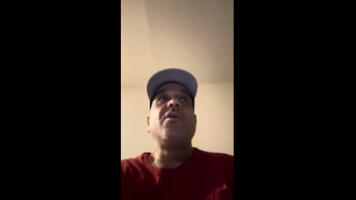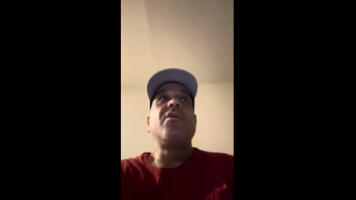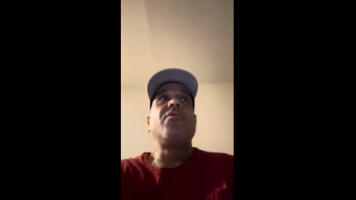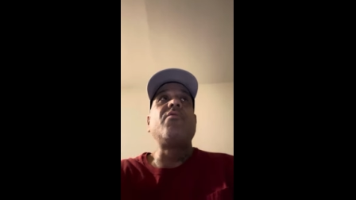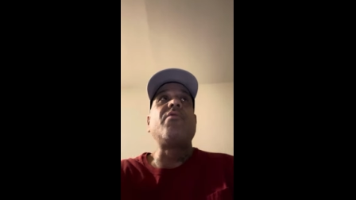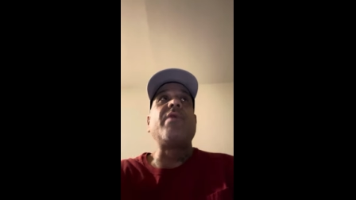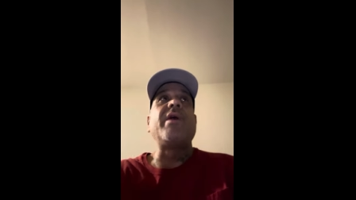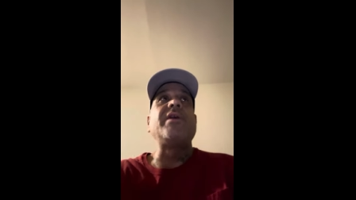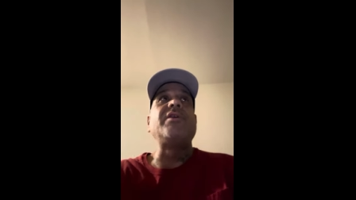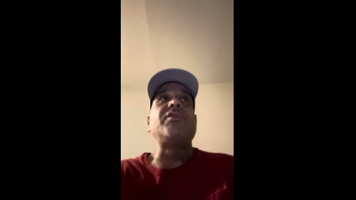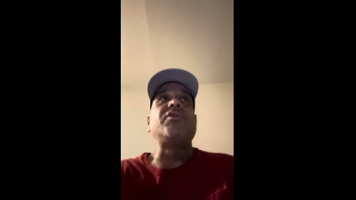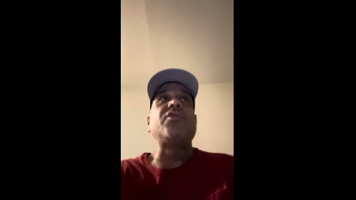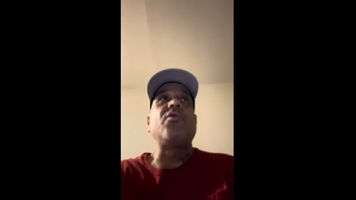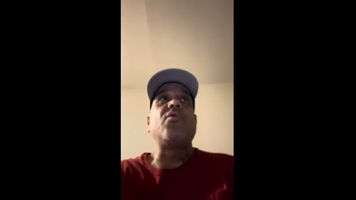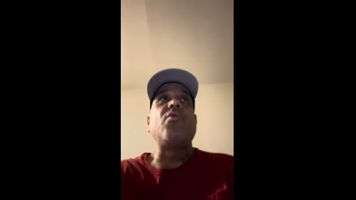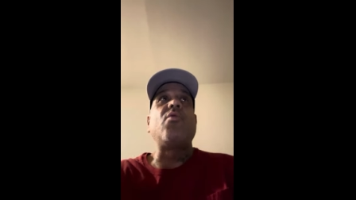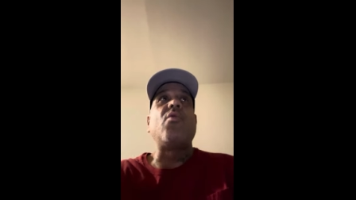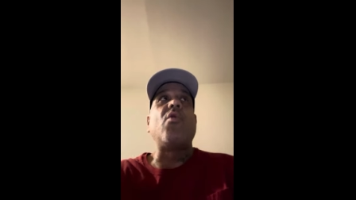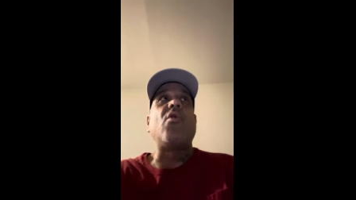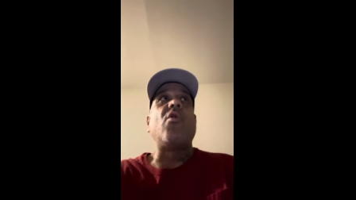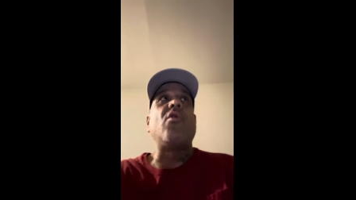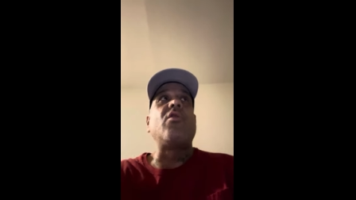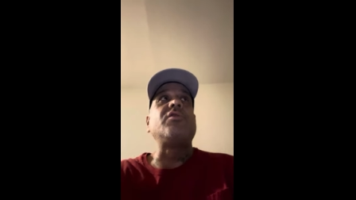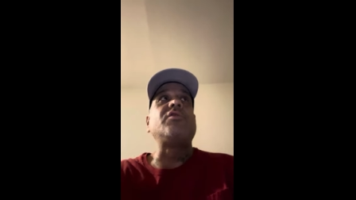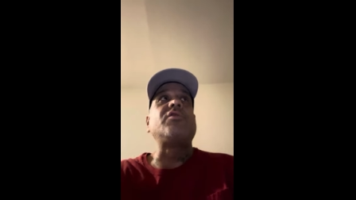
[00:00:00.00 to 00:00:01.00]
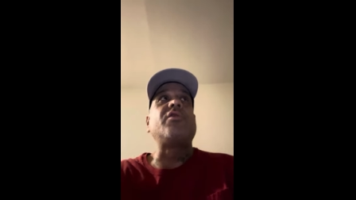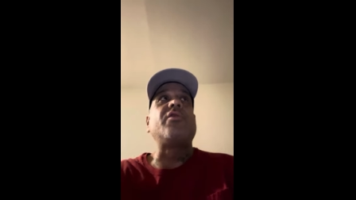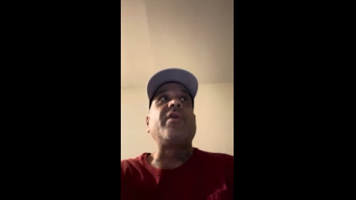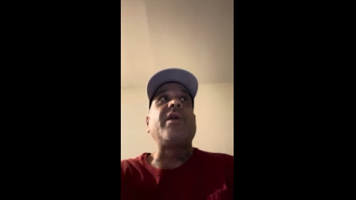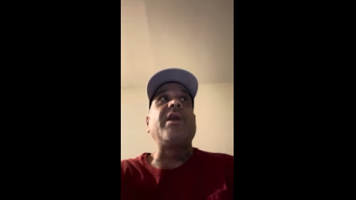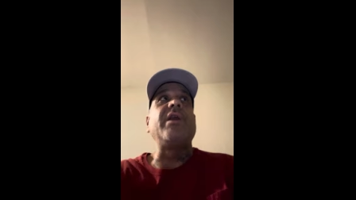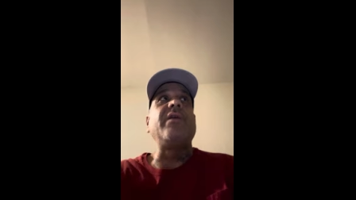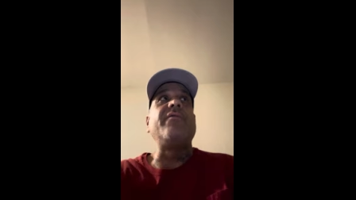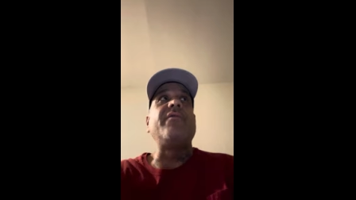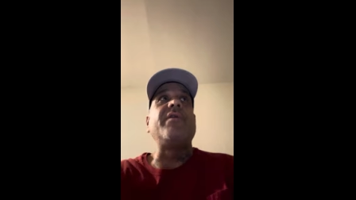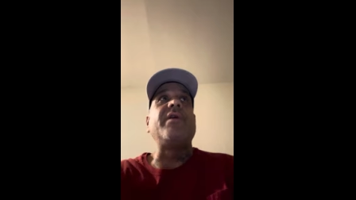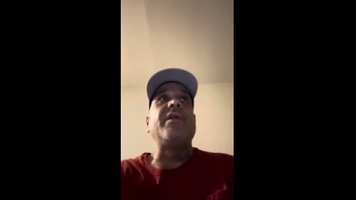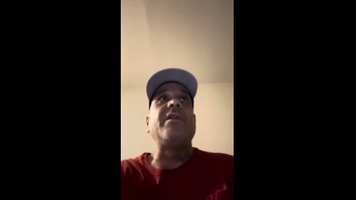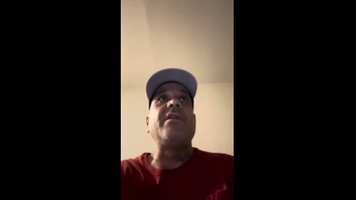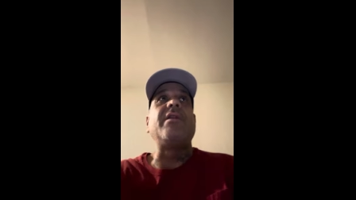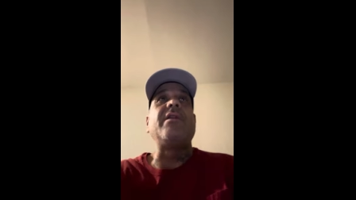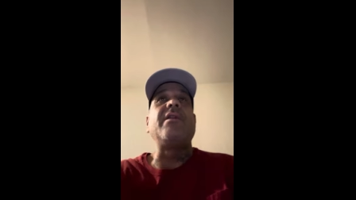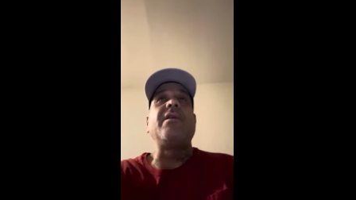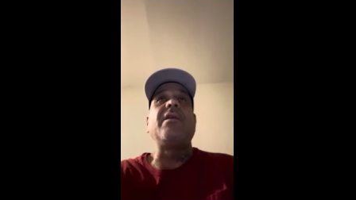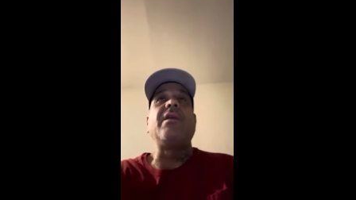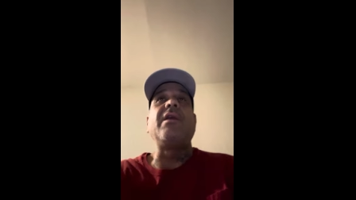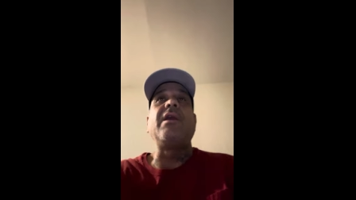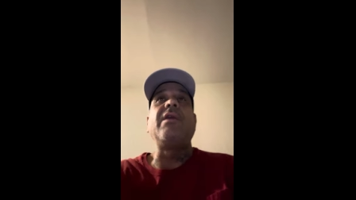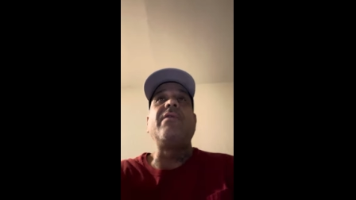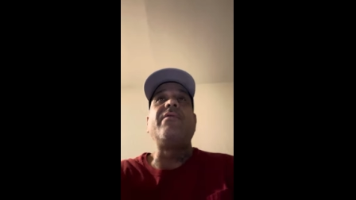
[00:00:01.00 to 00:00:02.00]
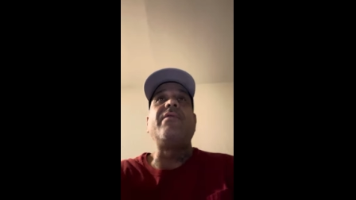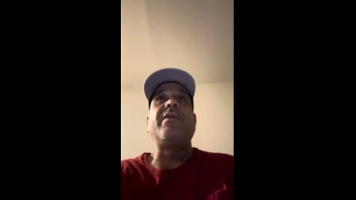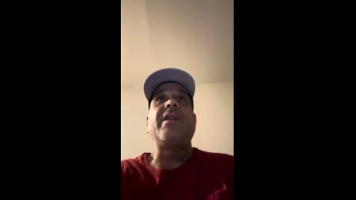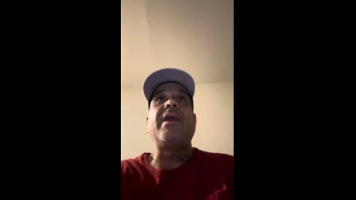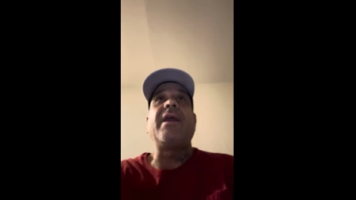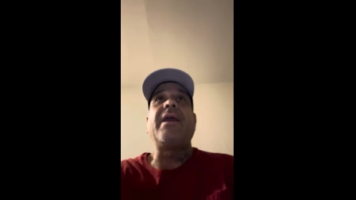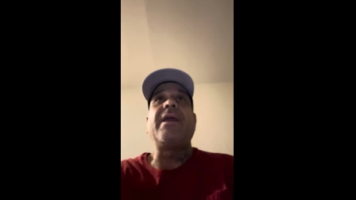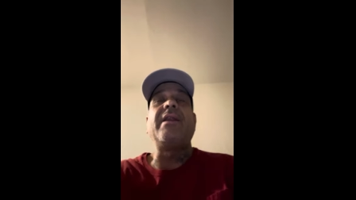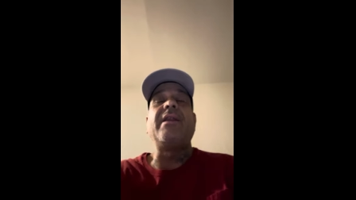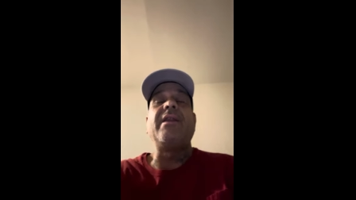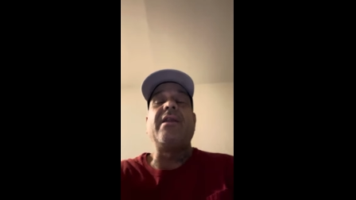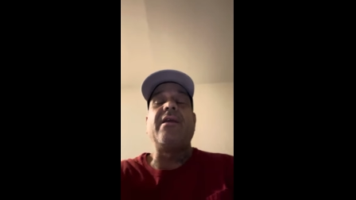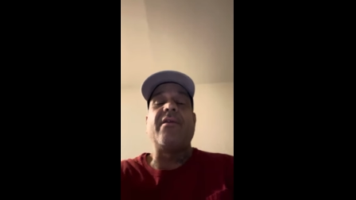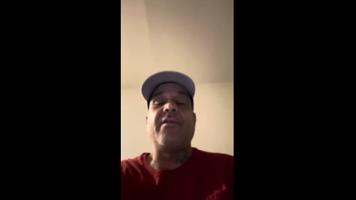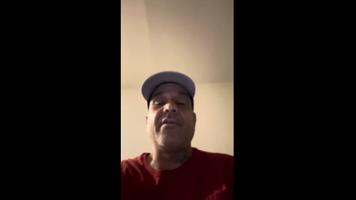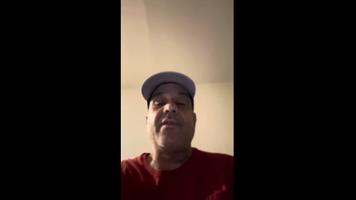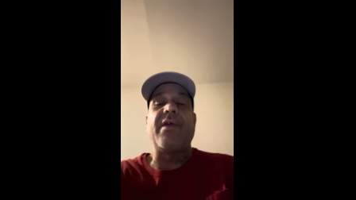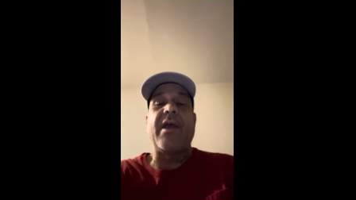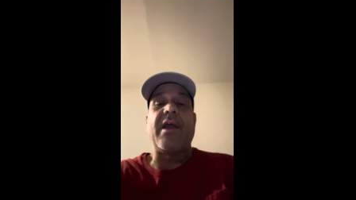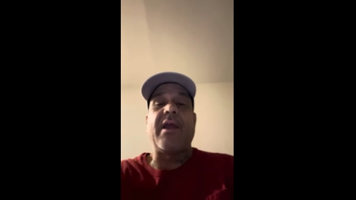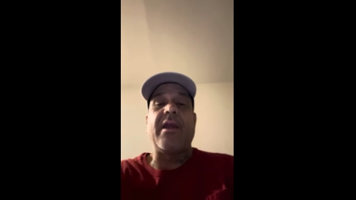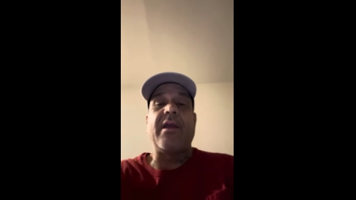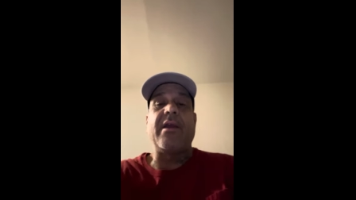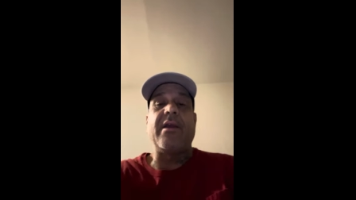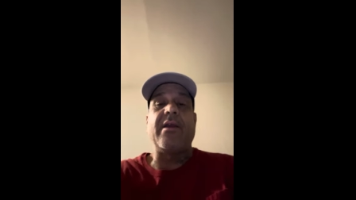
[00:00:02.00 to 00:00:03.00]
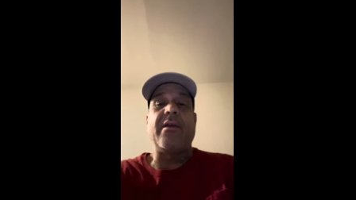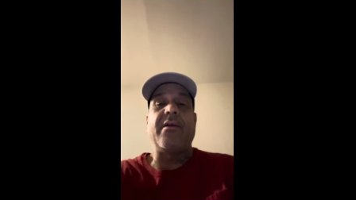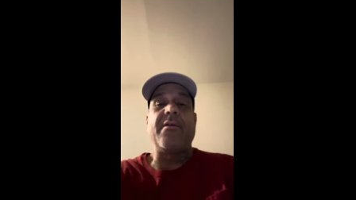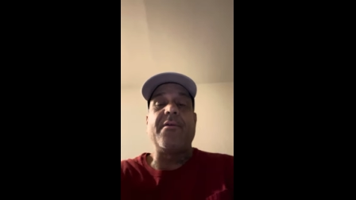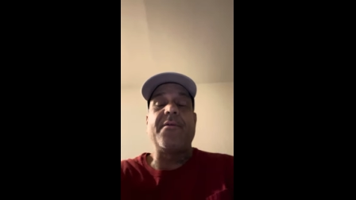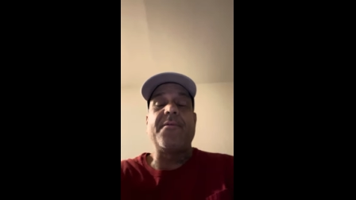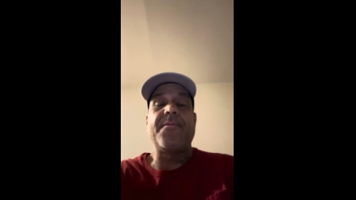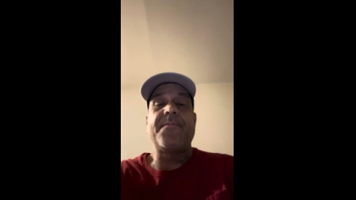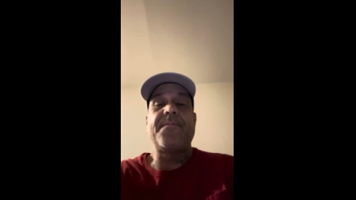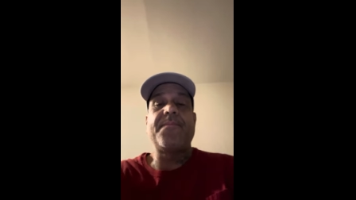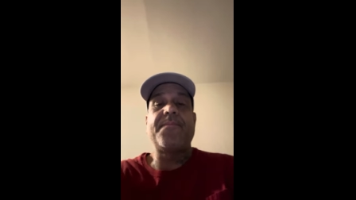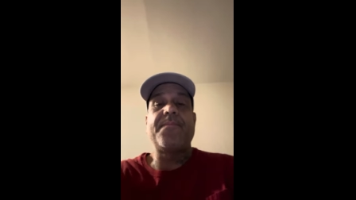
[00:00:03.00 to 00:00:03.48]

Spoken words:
wars or even any of that here.